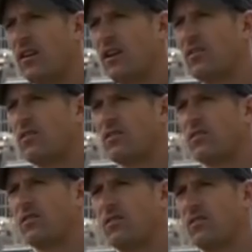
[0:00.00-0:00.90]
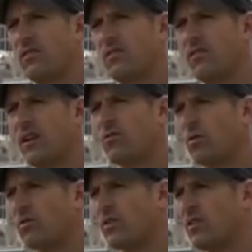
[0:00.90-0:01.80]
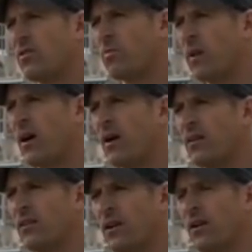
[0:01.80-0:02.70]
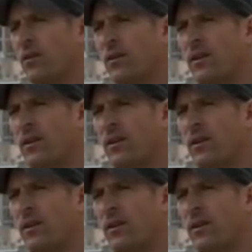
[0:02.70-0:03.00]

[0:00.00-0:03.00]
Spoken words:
that's what sets her apart, you know.